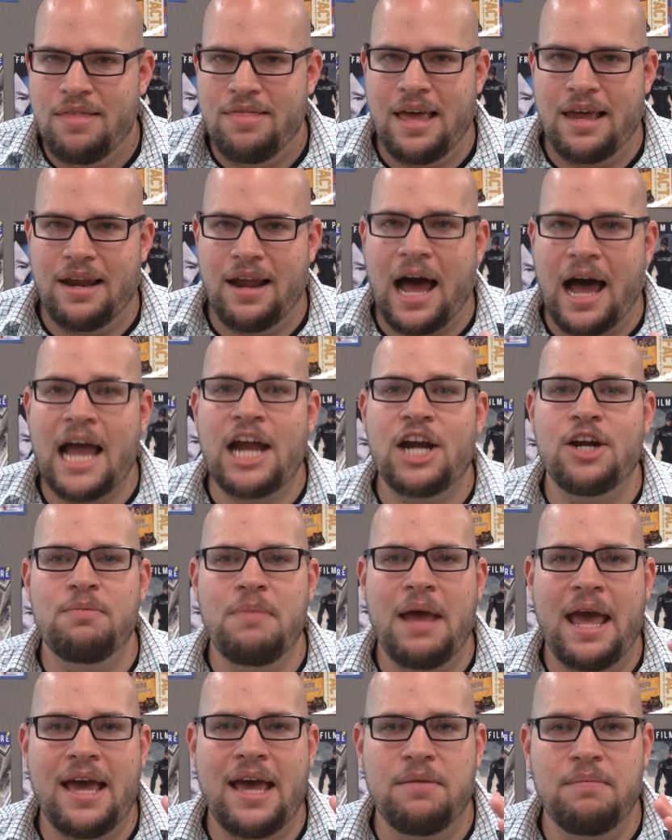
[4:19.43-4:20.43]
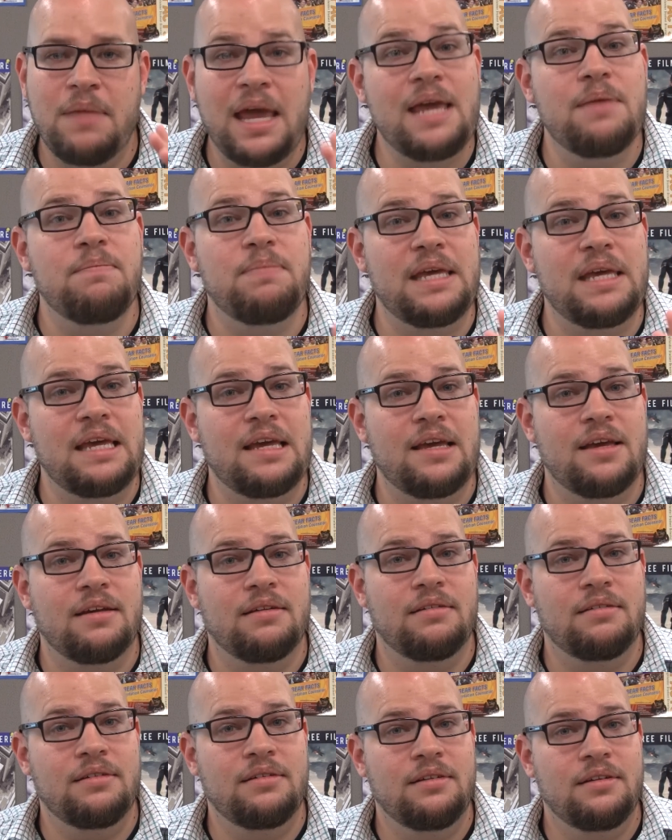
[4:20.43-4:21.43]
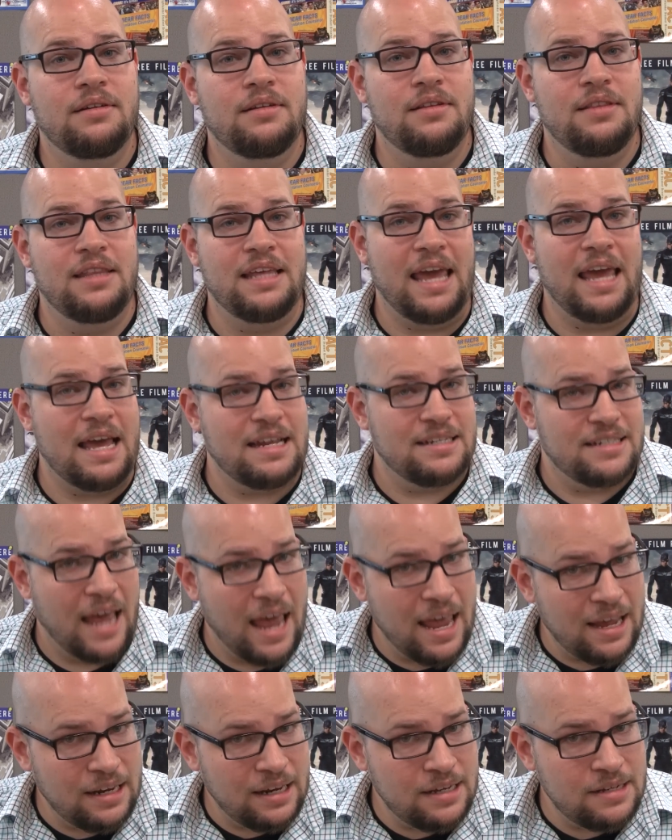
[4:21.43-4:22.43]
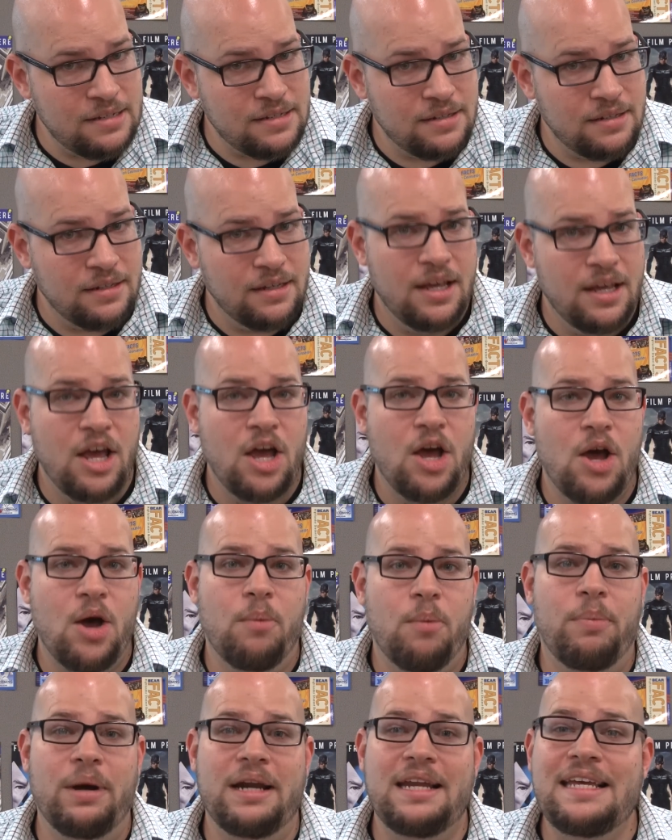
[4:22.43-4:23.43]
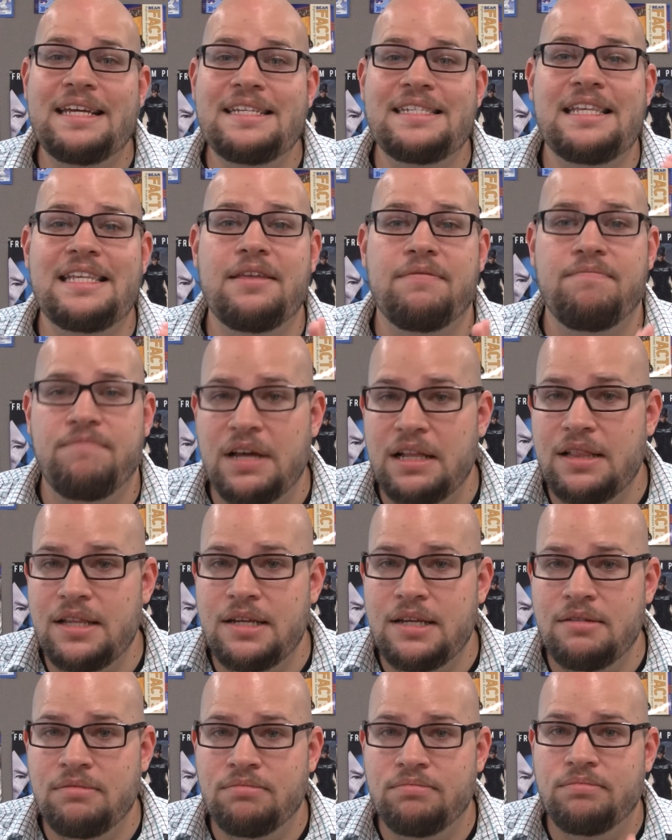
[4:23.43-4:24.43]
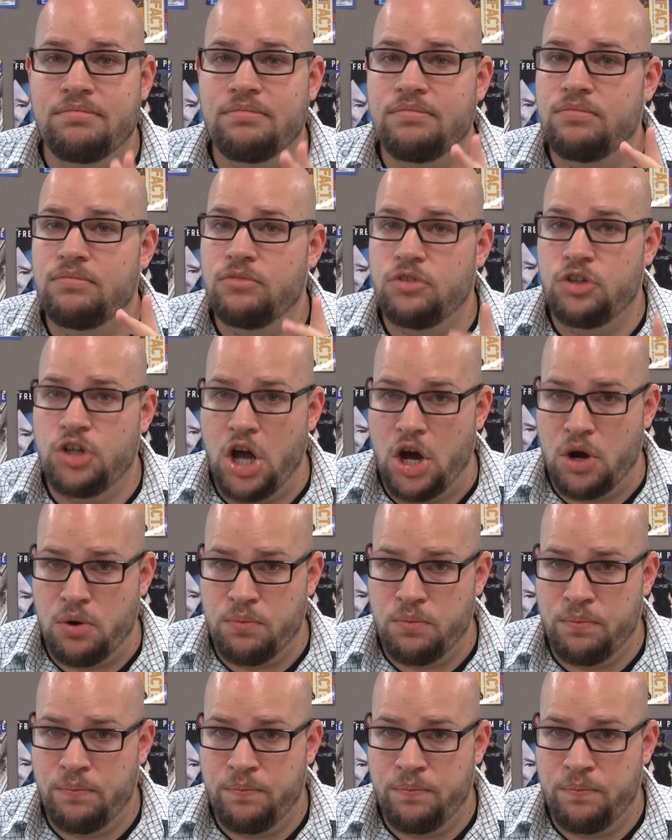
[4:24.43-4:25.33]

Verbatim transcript: That Iron Man may be the antagonist, but is he the villain? No.